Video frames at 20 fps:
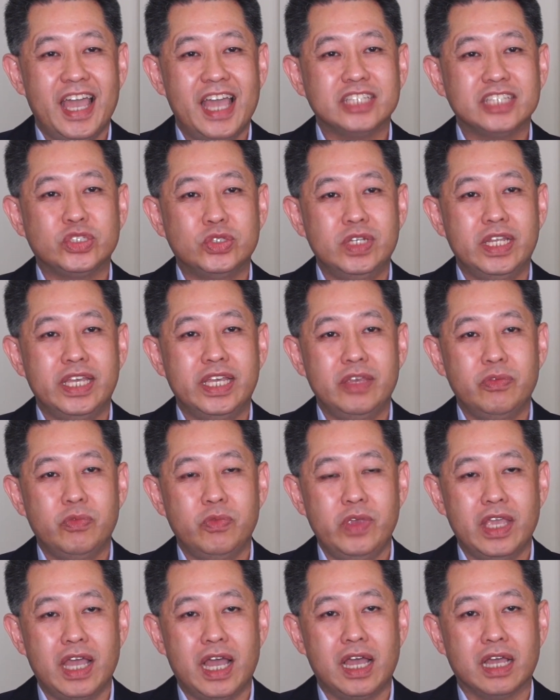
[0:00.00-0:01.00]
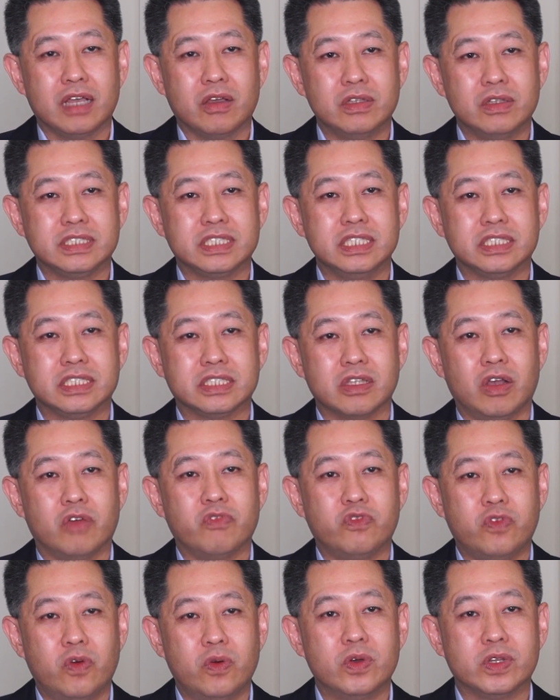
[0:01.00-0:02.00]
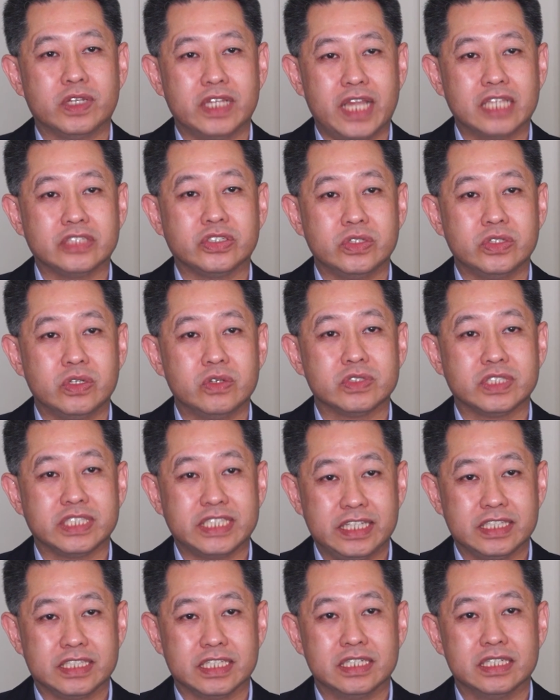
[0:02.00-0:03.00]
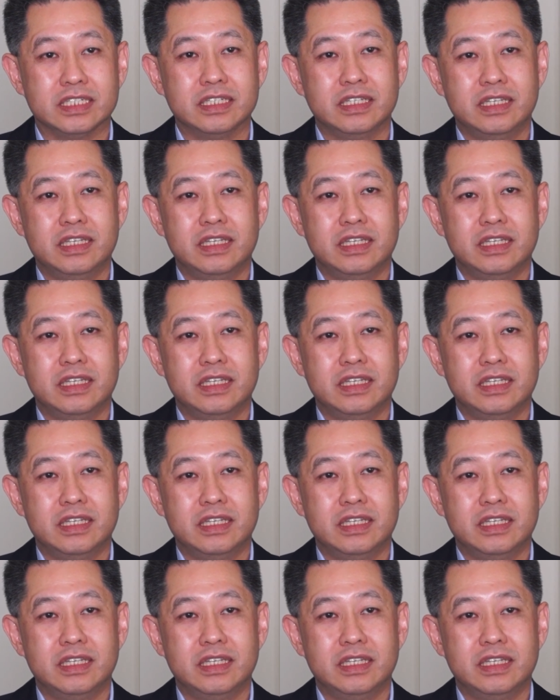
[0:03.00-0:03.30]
Actually, we are consist of four national centers.